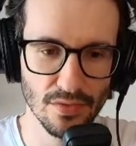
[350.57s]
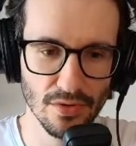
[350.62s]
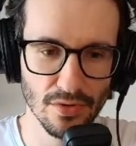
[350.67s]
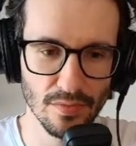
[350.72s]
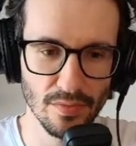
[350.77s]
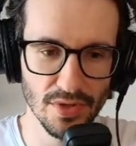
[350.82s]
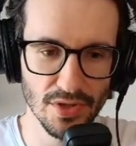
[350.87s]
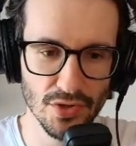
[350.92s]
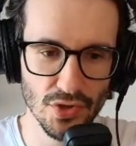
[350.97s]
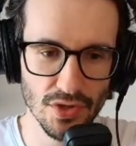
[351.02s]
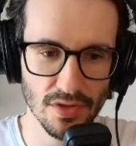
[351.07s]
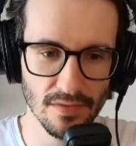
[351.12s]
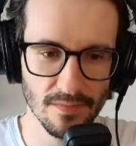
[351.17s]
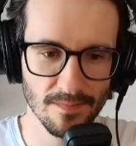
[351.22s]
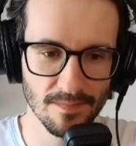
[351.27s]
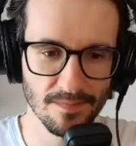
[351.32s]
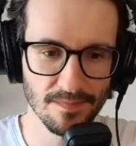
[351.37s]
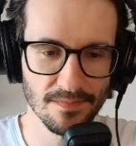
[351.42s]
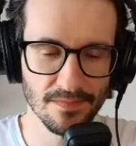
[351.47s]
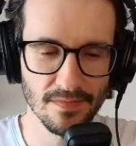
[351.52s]
completion
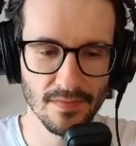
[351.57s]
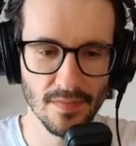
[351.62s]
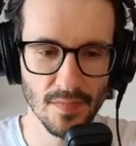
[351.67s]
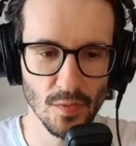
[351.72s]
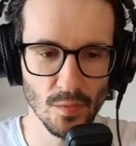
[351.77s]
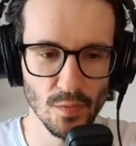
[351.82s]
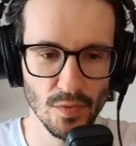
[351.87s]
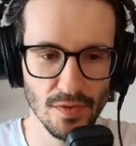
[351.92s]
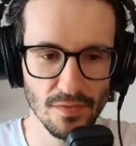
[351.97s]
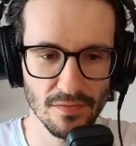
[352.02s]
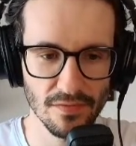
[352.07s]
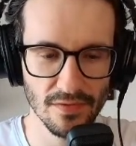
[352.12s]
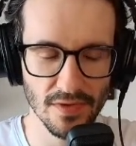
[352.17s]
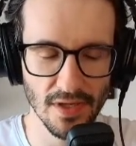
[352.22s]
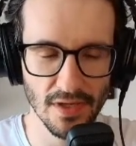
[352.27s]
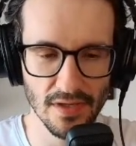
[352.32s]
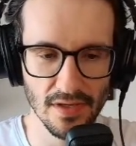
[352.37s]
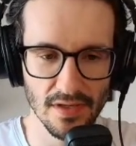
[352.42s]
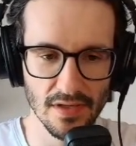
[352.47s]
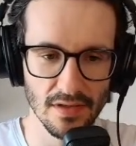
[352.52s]
with
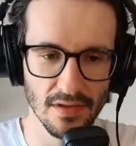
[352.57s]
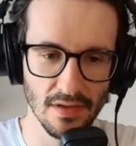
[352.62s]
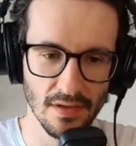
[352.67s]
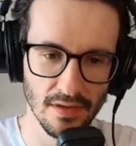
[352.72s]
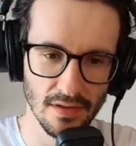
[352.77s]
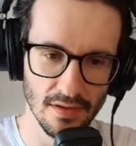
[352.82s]
a